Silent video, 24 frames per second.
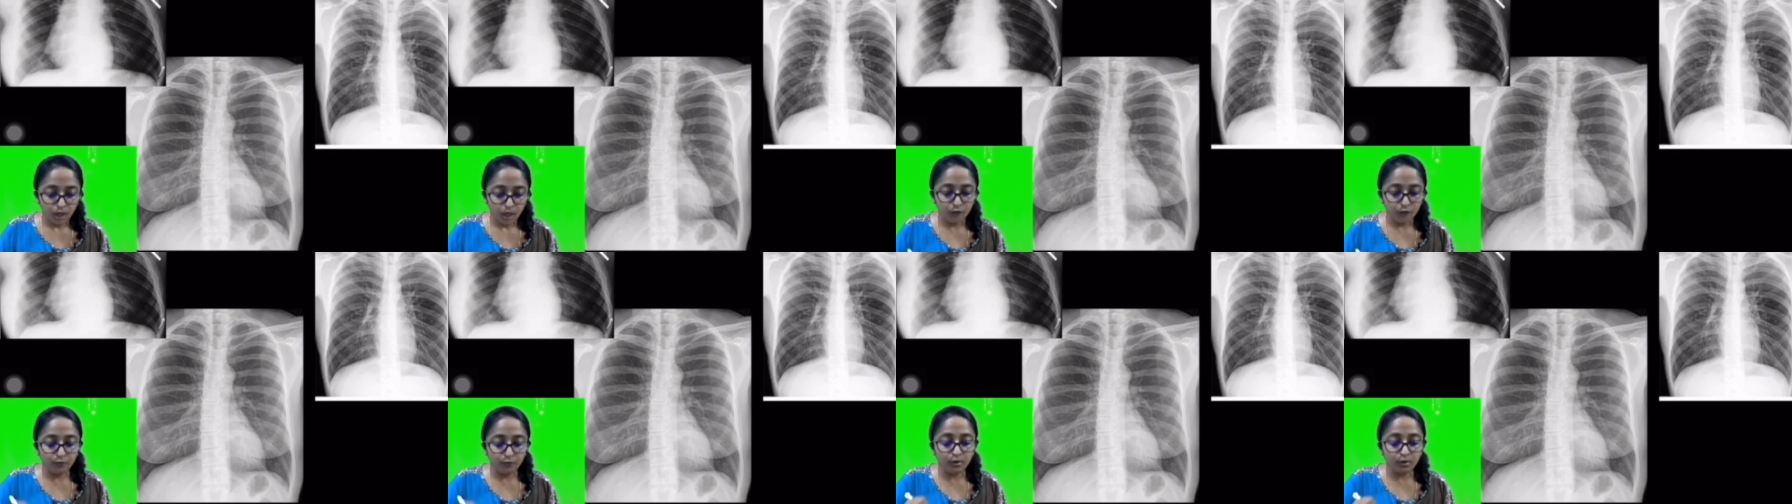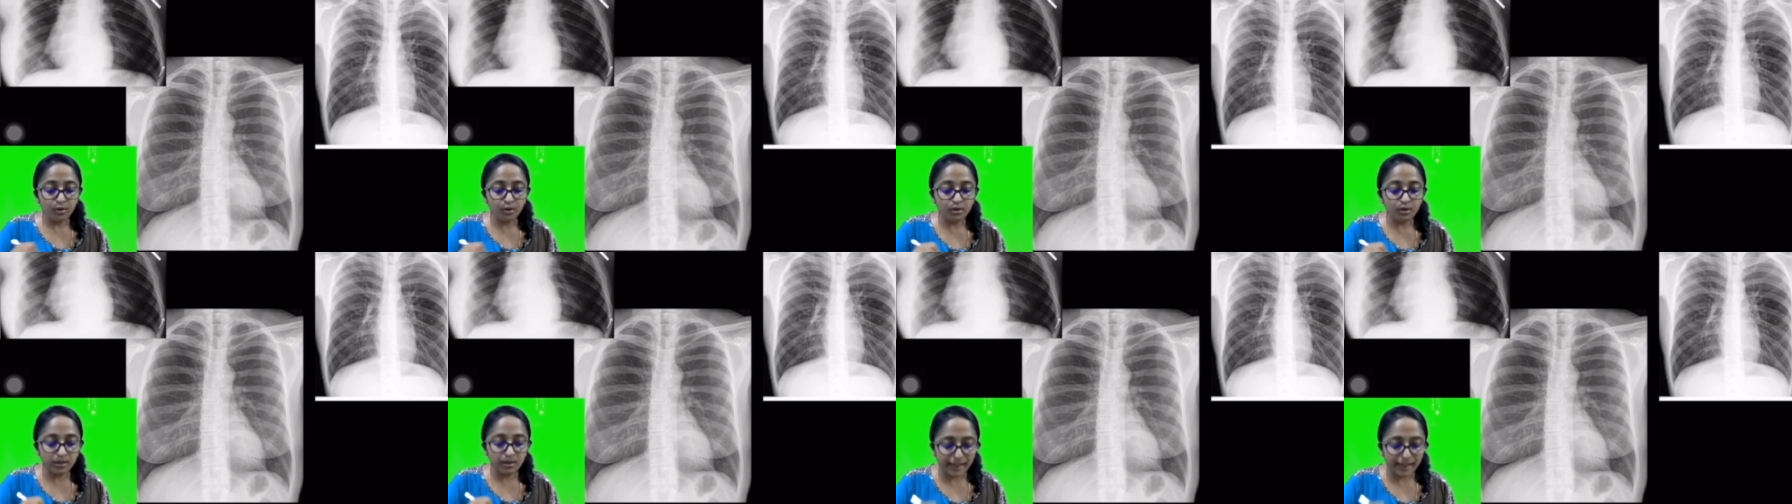If you
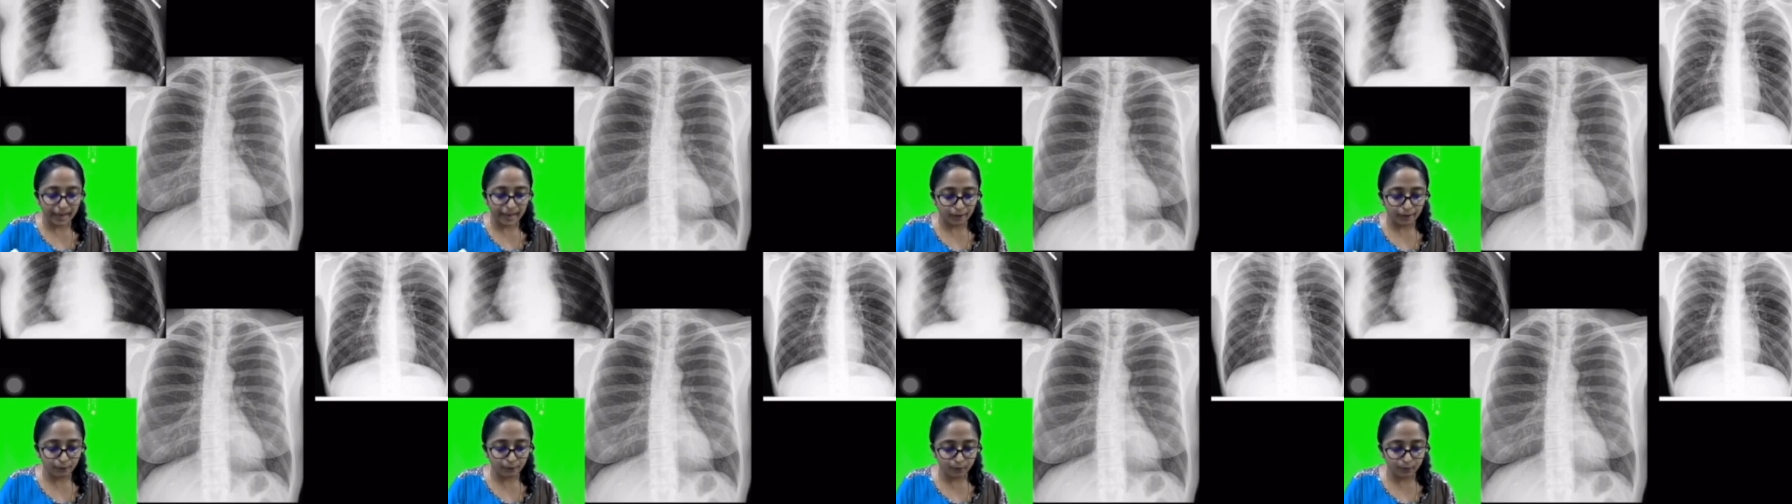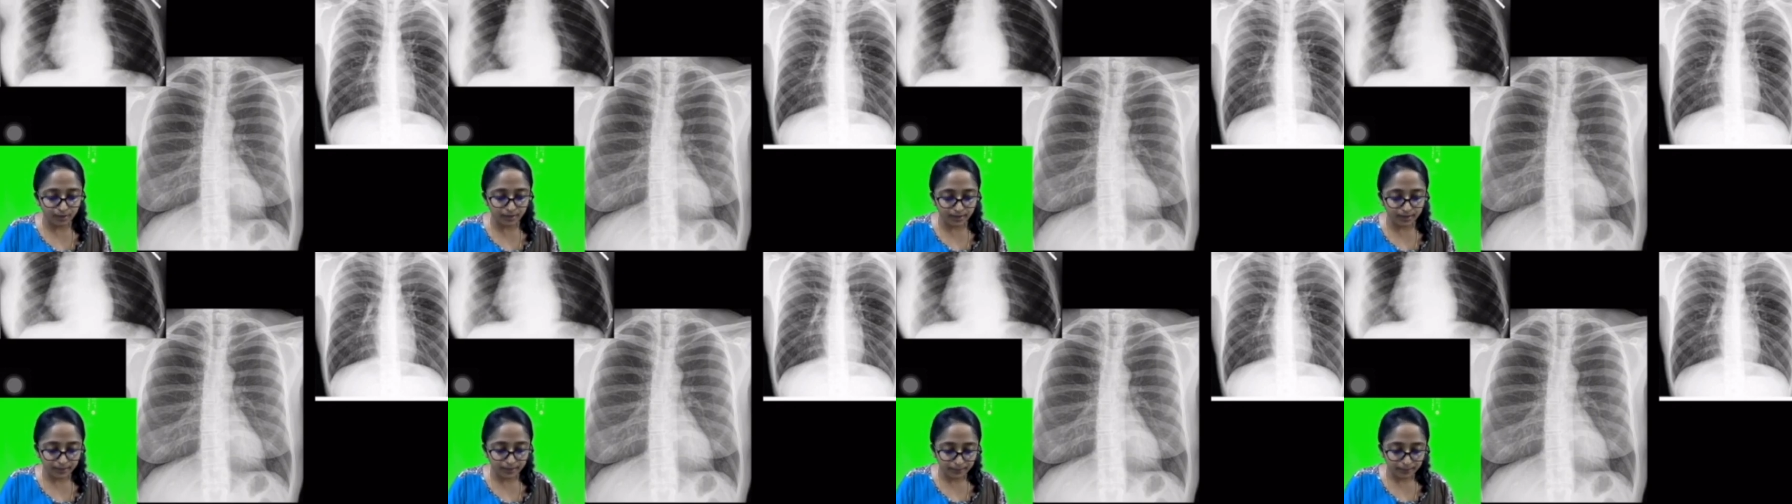look
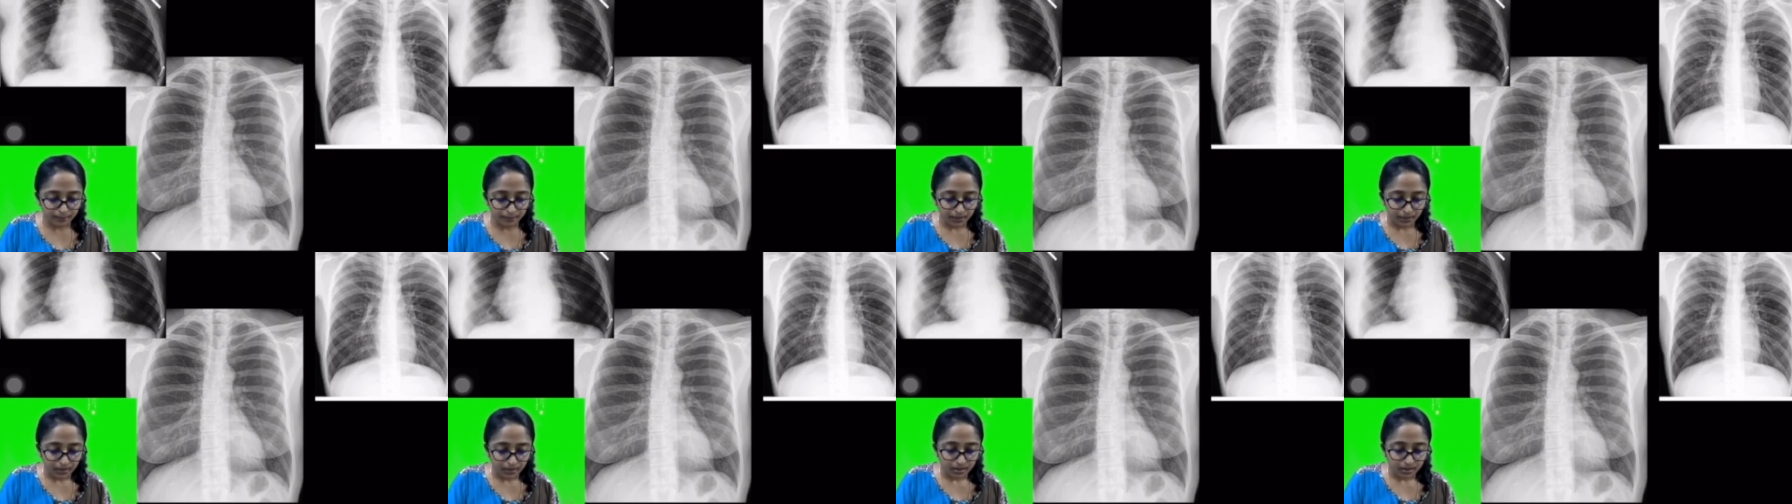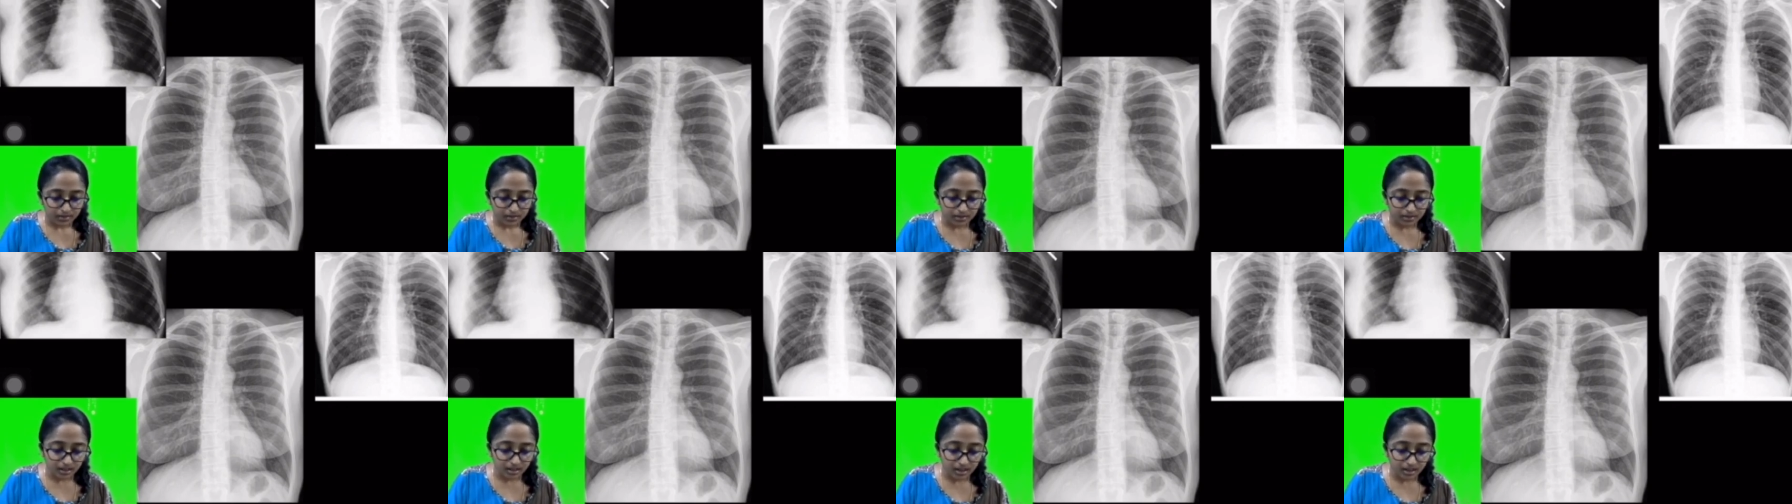carefully,
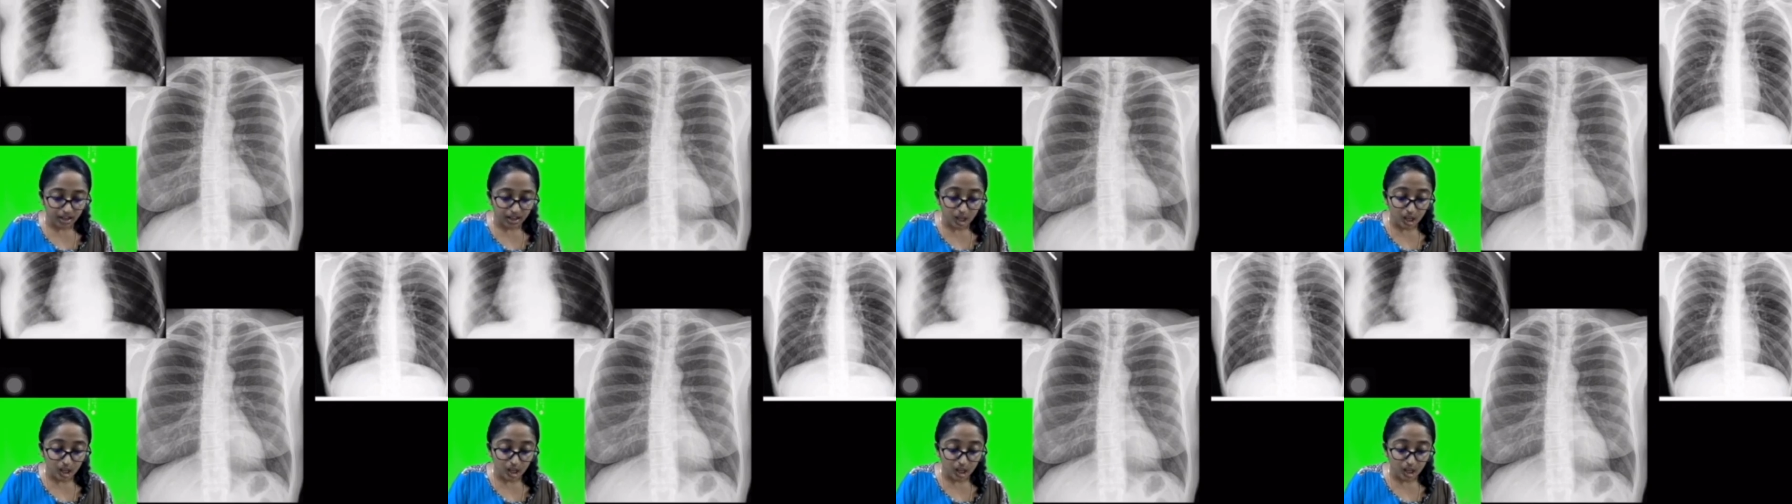the